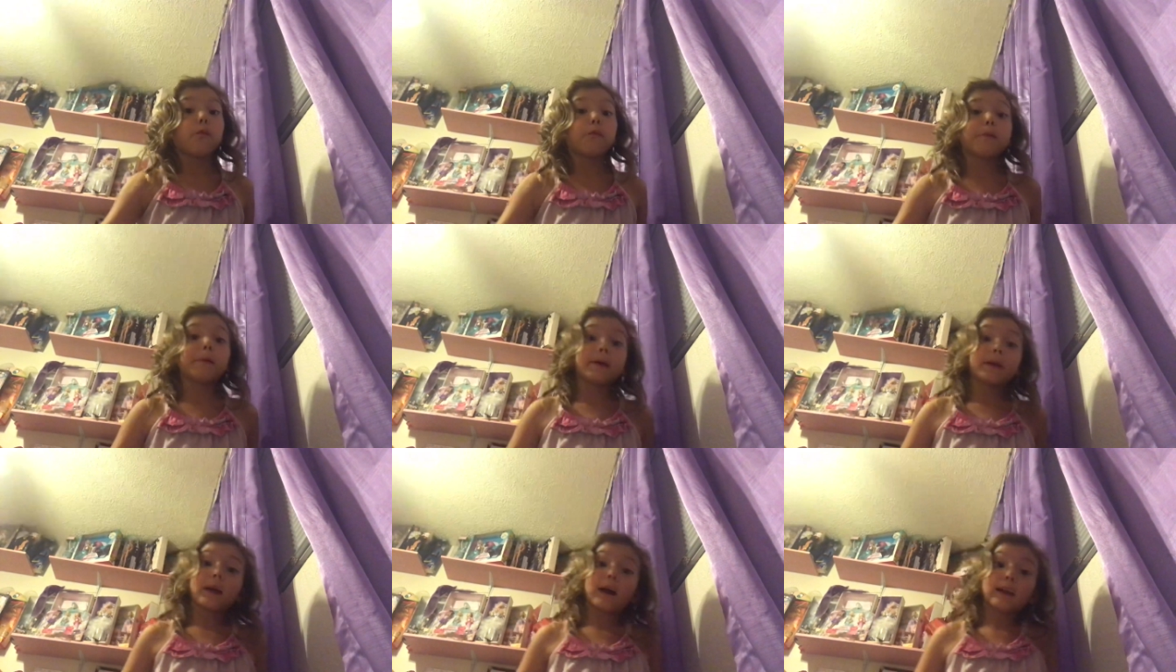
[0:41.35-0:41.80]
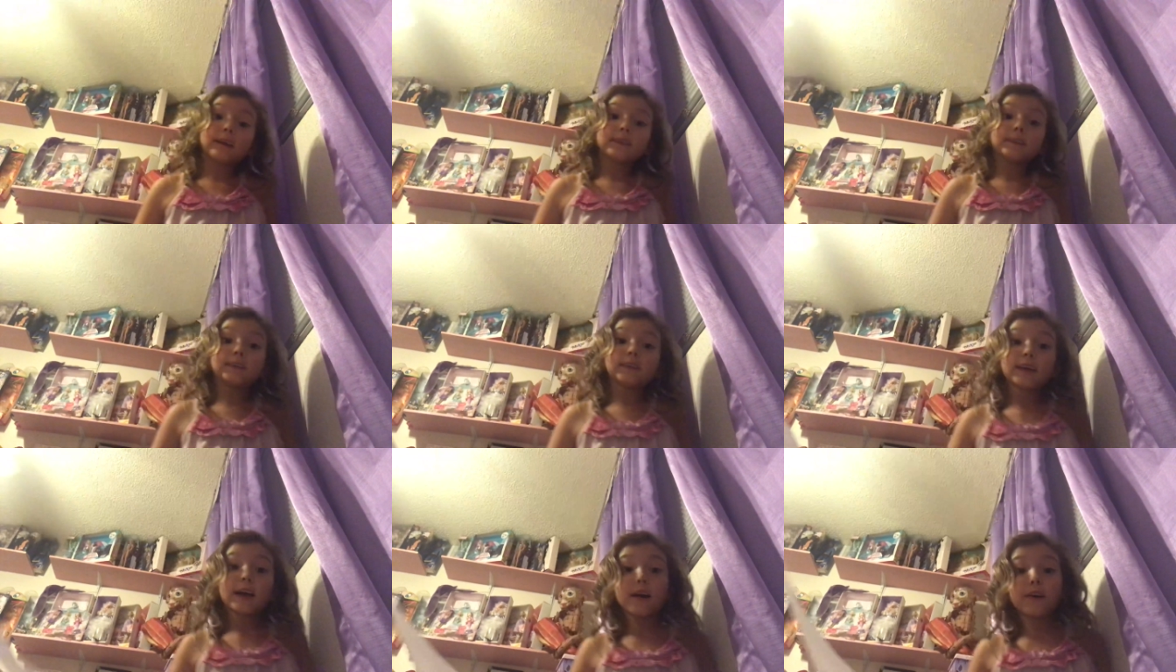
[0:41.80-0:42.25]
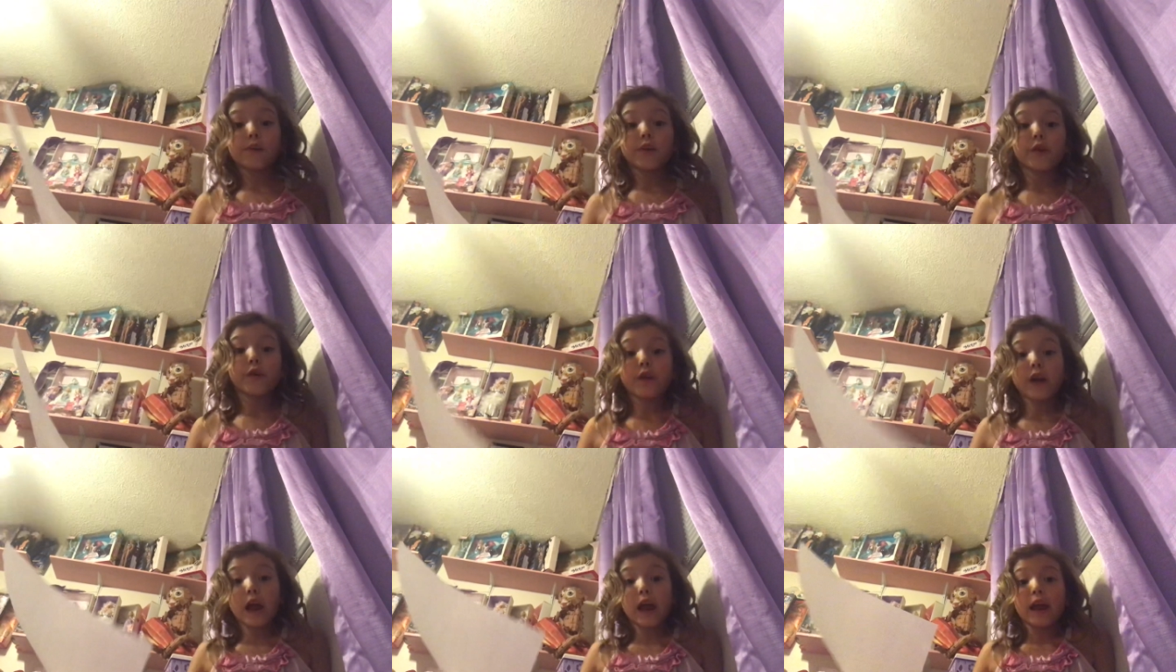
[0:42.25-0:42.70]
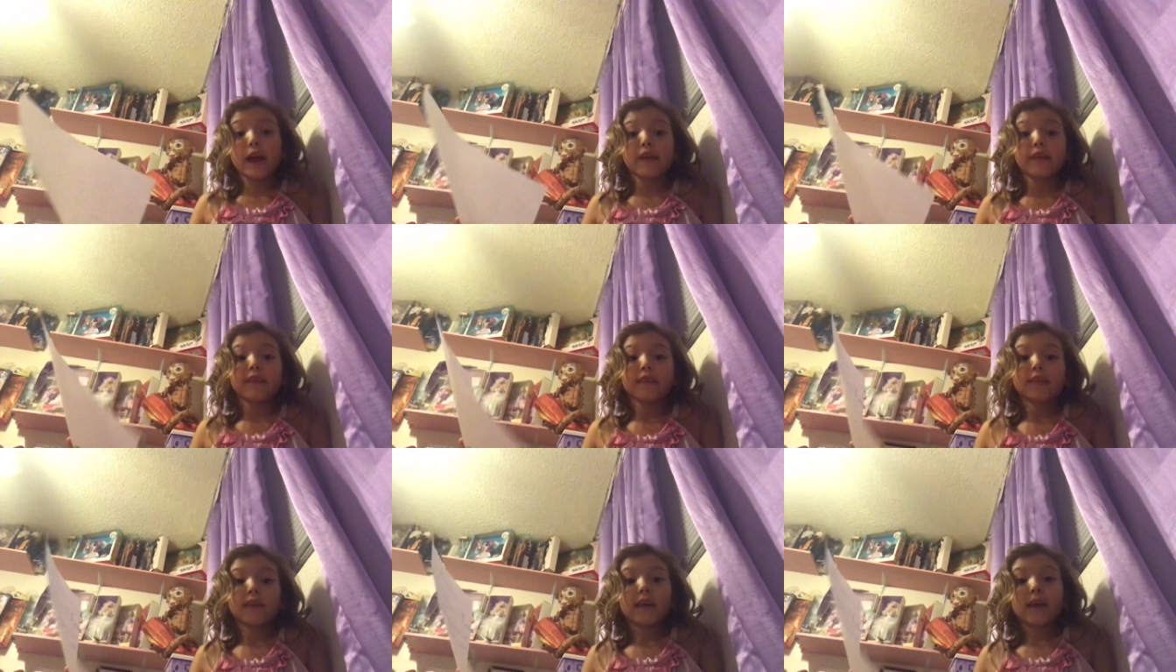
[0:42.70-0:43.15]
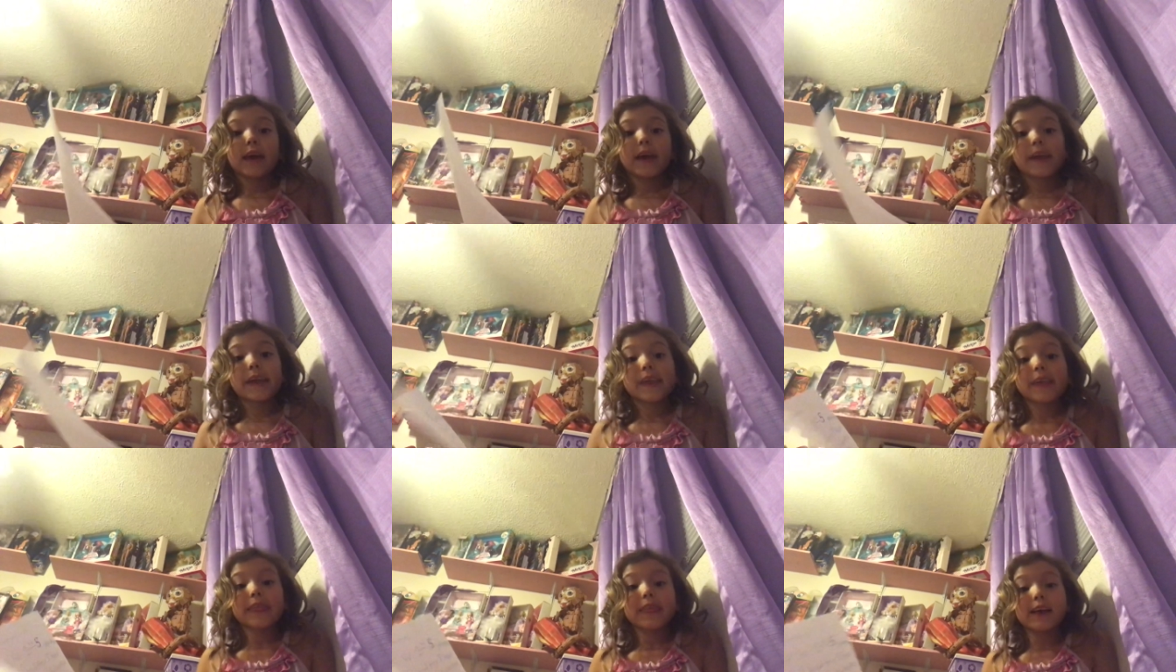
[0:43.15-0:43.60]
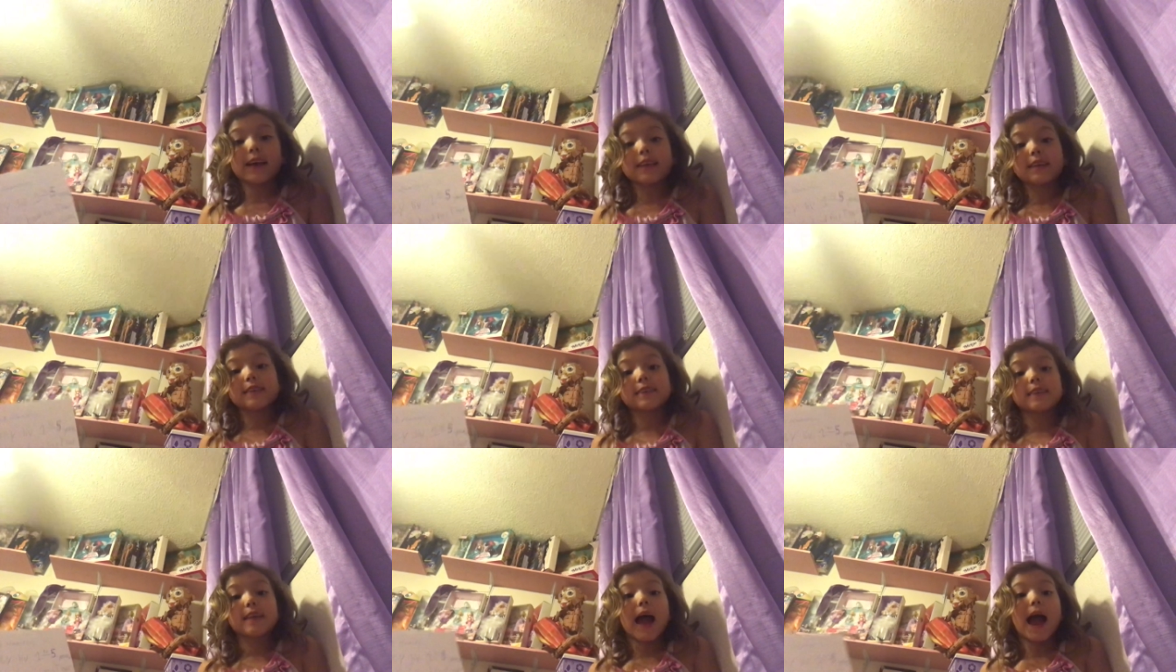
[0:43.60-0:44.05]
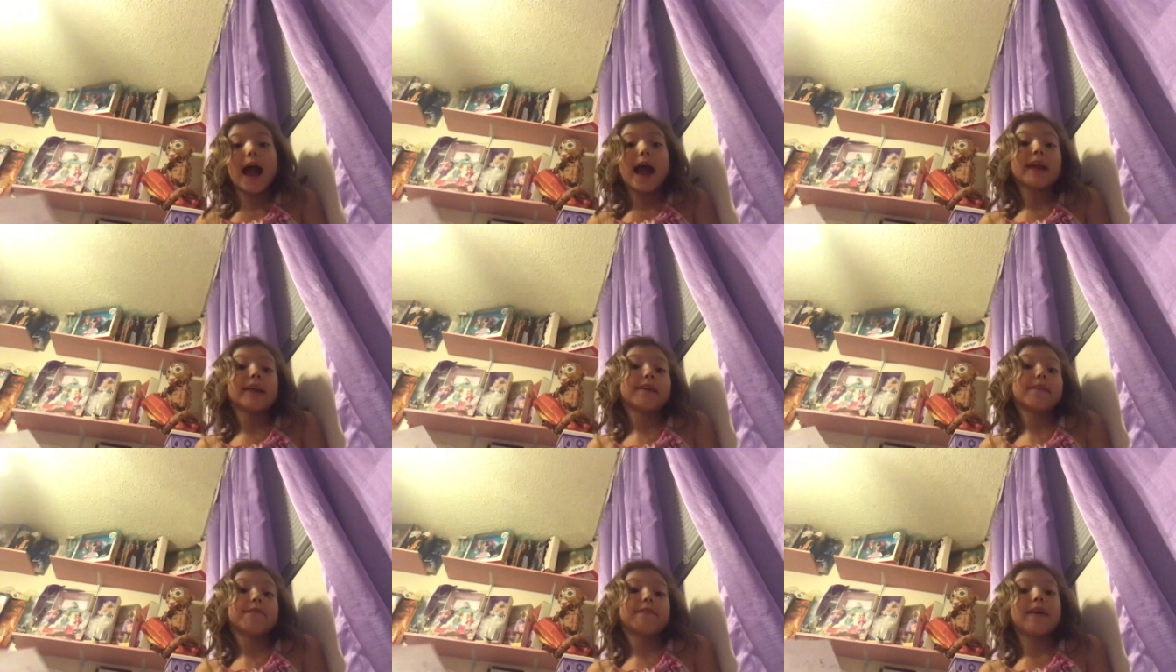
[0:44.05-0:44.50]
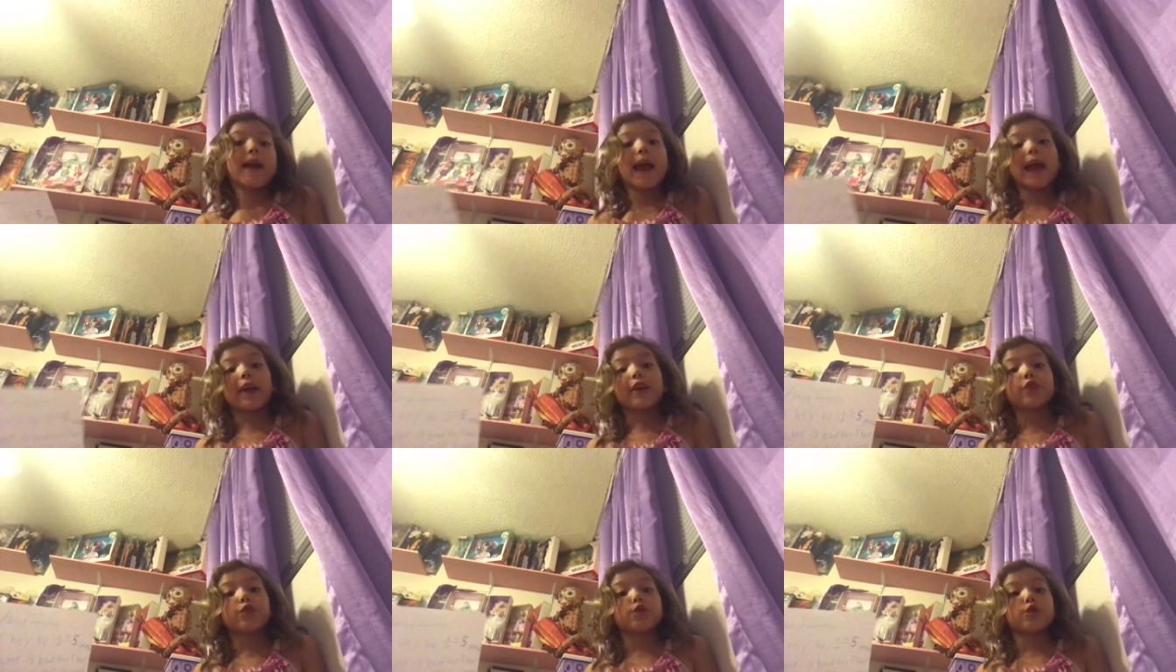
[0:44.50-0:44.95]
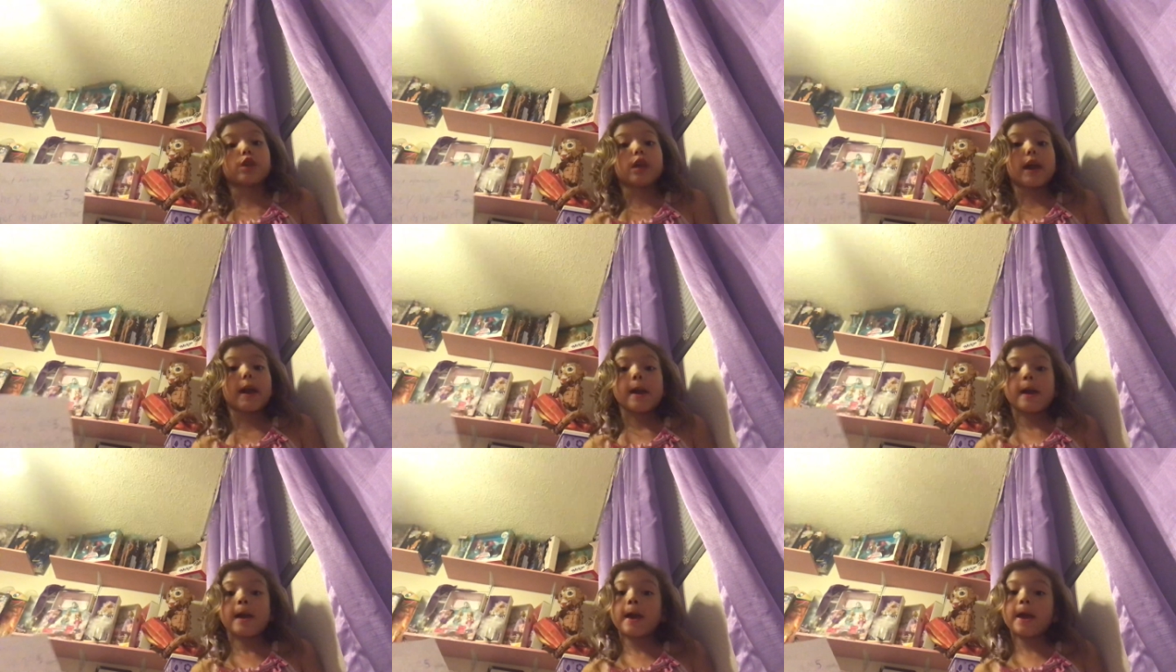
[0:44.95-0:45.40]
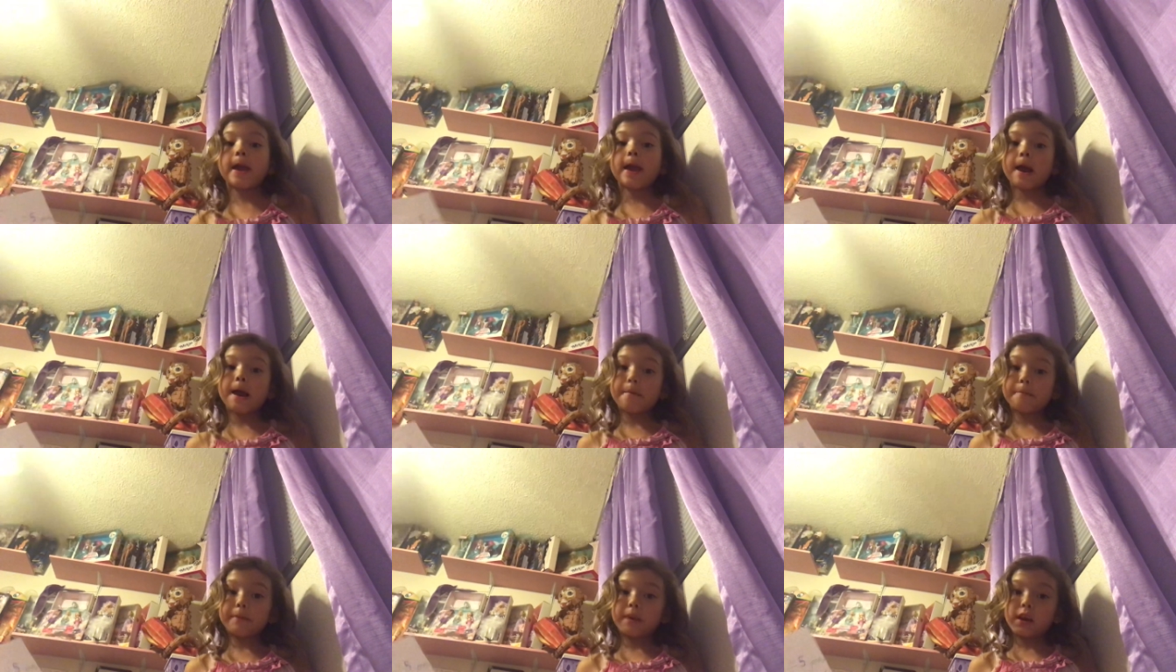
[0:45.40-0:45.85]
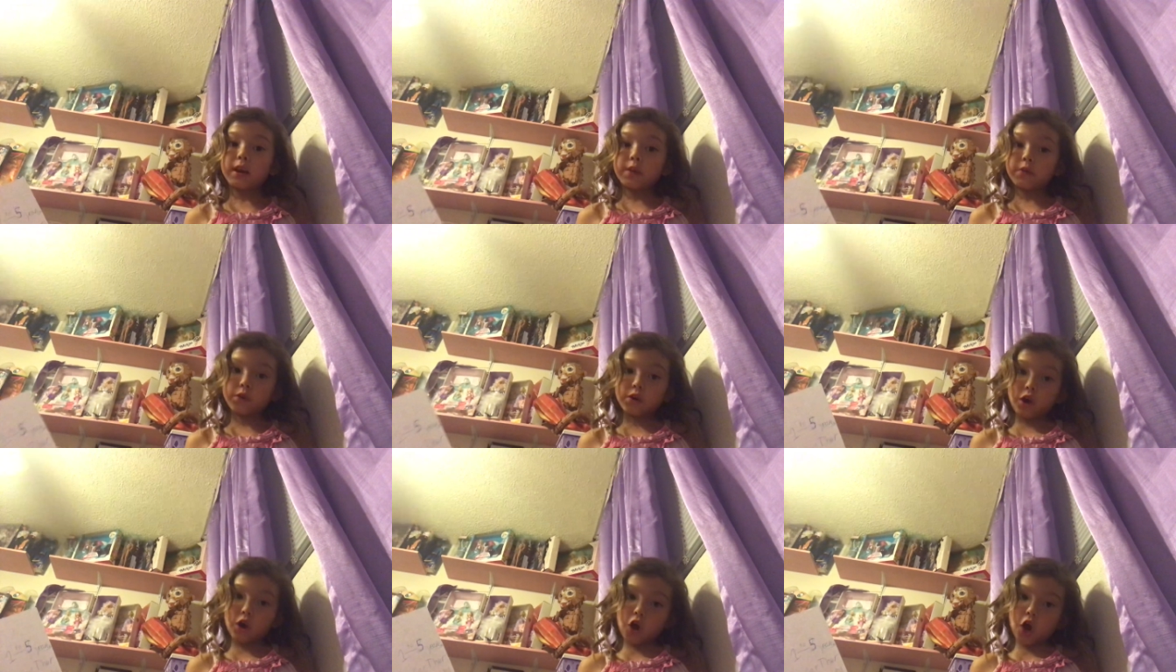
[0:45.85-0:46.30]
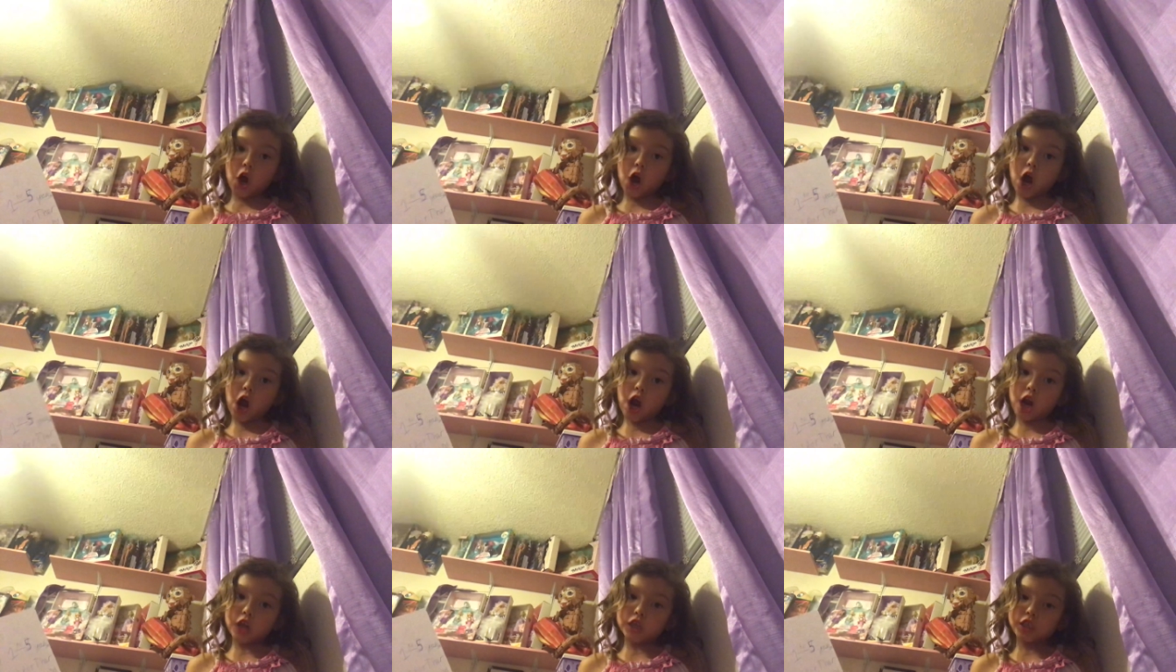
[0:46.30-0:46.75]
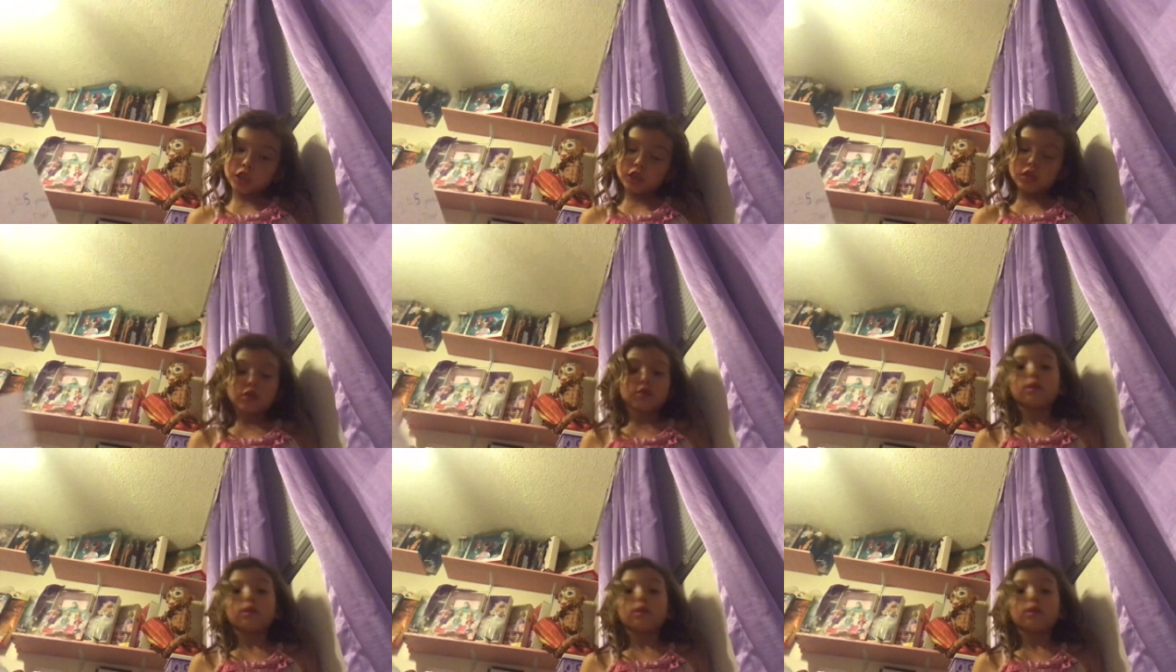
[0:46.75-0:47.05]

we gotta tell you guys the side effect to hamsters.